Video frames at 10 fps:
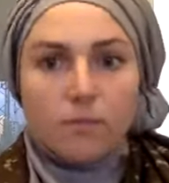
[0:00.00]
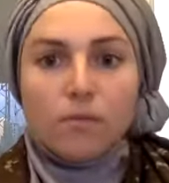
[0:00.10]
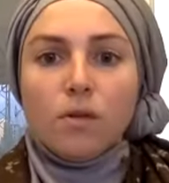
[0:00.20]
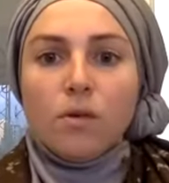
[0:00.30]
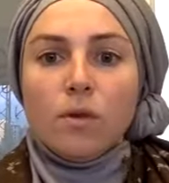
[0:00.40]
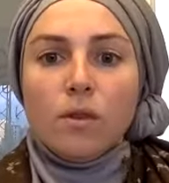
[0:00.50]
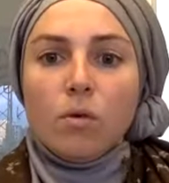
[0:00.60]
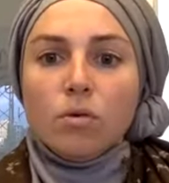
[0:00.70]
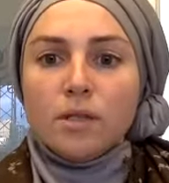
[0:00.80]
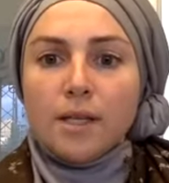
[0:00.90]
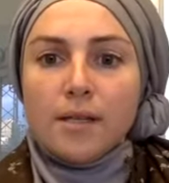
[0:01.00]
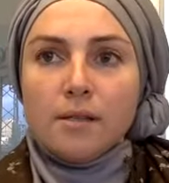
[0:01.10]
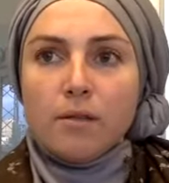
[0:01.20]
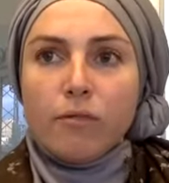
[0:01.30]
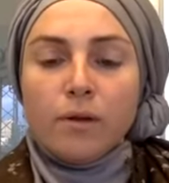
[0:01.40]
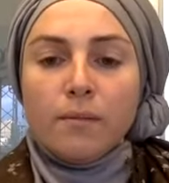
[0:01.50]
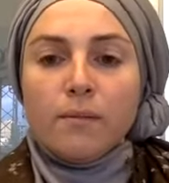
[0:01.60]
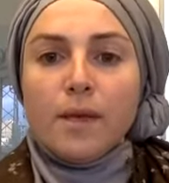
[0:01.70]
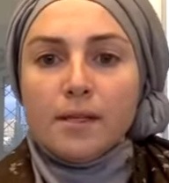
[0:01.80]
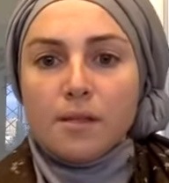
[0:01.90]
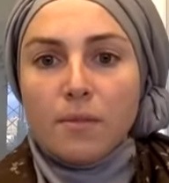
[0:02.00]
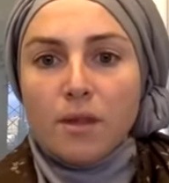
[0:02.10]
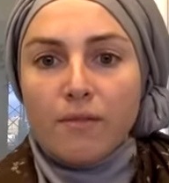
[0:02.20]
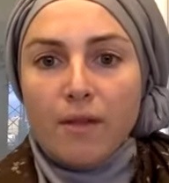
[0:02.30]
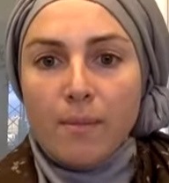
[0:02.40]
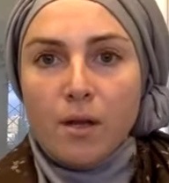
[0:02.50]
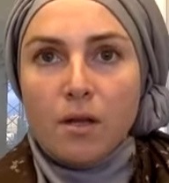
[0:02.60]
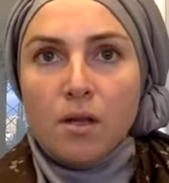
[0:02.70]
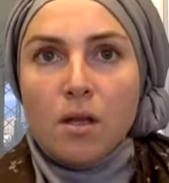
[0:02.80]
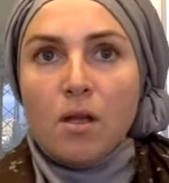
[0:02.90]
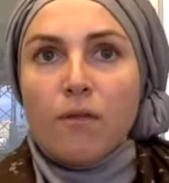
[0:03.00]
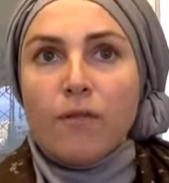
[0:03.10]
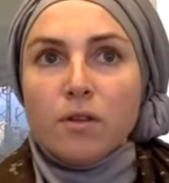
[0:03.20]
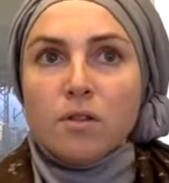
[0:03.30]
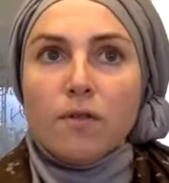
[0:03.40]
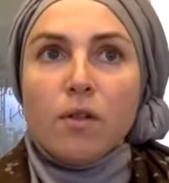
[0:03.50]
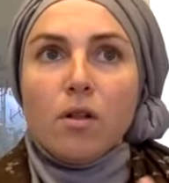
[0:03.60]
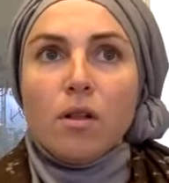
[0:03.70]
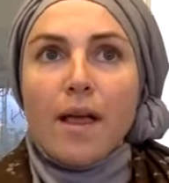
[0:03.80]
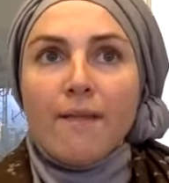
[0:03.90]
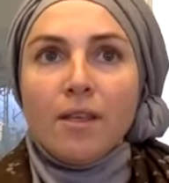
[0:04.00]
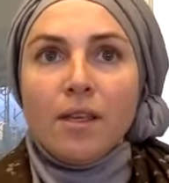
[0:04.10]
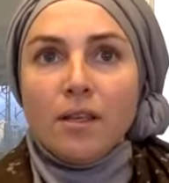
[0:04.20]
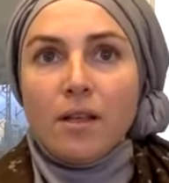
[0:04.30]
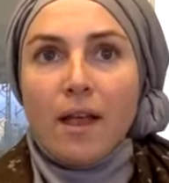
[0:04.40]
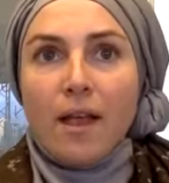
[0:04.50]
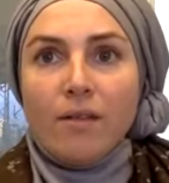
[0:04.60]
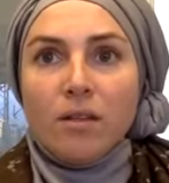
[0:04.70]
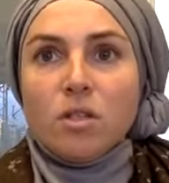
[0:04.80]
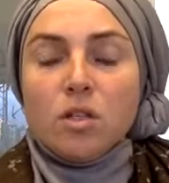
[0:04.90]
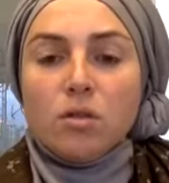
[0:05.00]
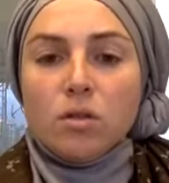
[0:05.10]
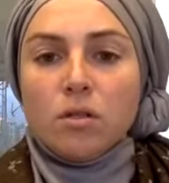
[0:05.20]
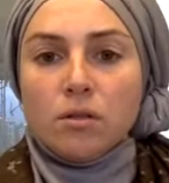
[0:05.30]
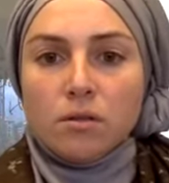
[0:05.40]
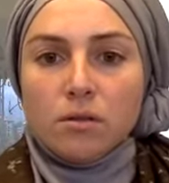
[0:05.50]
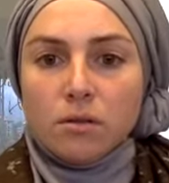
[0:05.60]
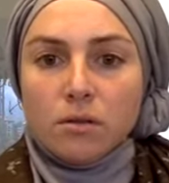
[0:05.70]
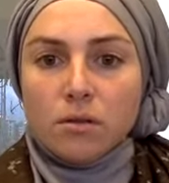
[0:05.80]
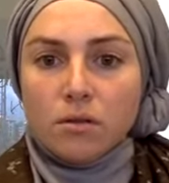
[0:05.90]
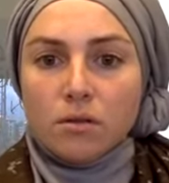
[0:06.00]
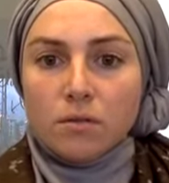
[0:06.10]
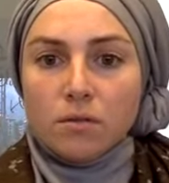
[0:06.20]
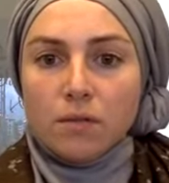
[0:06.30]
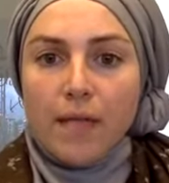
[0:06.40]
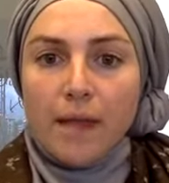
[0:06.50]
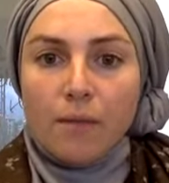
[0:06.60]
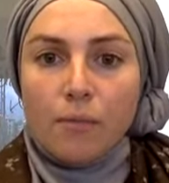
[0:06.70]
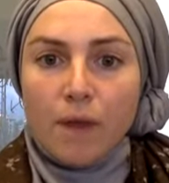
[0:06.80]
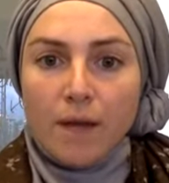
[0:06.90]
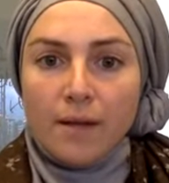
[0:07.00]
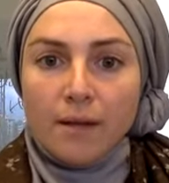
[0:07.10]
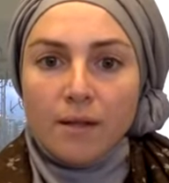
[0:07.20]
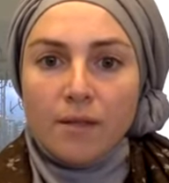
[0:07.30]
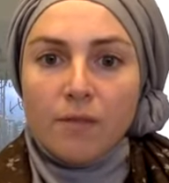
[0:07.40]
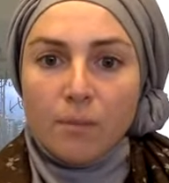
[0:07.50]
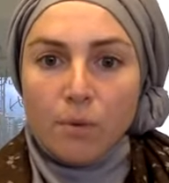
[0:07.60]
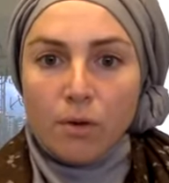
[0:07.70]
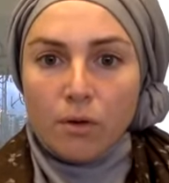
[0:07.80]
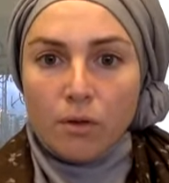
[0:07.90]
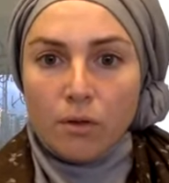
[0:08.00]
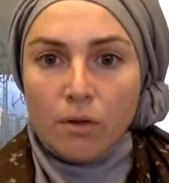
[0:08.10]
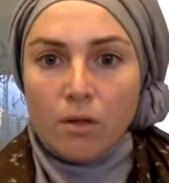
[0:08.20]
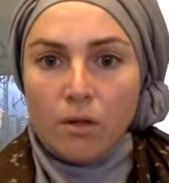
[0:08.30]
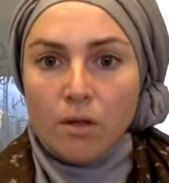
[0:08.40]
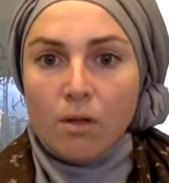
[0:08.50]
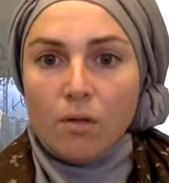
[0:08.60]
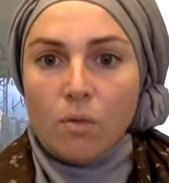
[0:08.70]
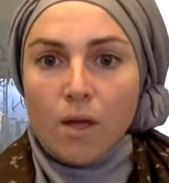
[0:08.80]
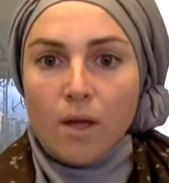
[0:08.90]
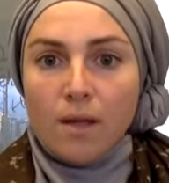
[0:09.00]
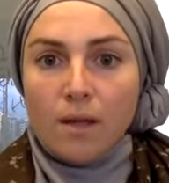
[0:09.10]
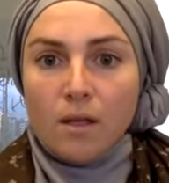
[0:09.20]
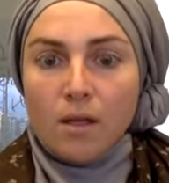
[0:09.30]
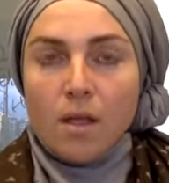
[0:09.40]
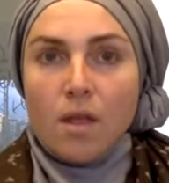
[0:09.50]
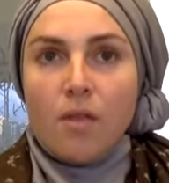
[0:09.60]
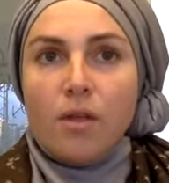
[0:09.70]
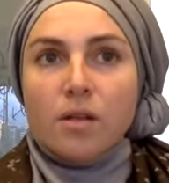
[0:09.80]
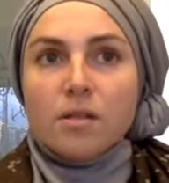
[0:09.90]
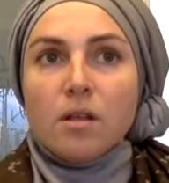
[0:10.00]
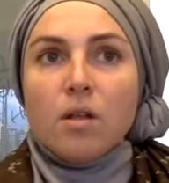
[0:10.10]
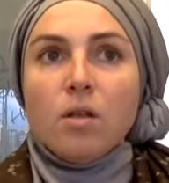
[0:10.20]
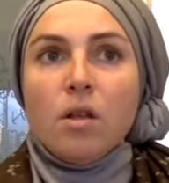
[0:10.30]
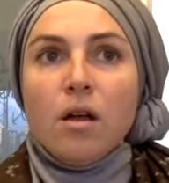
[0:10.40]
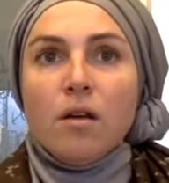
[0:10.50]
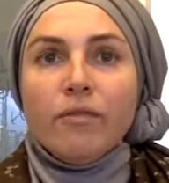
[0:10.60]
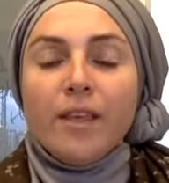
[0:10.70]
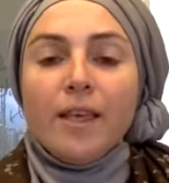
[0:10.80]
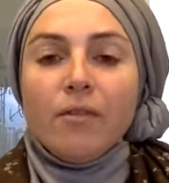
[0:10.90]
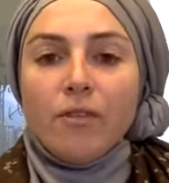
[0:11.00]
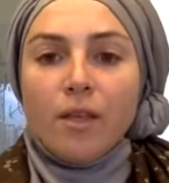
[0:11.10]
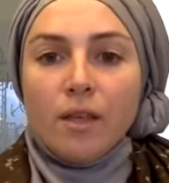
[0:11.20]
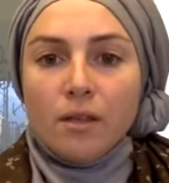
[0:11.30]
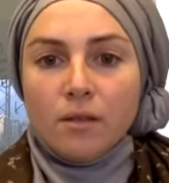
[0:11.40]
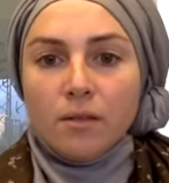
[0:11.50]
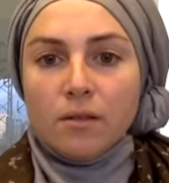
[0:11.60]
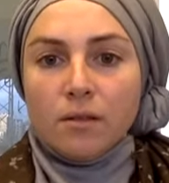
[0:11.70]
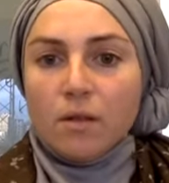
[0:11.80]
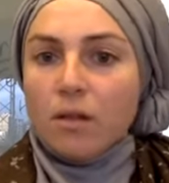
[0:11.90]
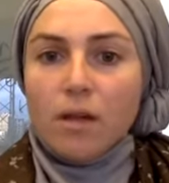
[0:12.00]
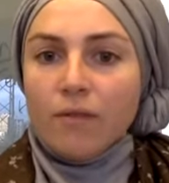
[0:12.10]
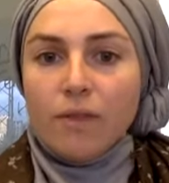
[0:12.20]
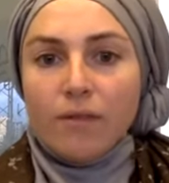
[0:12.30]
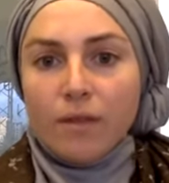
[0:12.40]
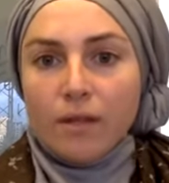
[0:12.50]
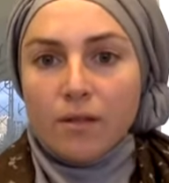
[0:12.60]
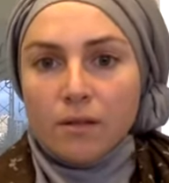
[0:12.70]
you know, in the old days of what makes something feminine first of all, having having children, getting pregnant, giving birth, right? There's a lot of giving, a lot of giving.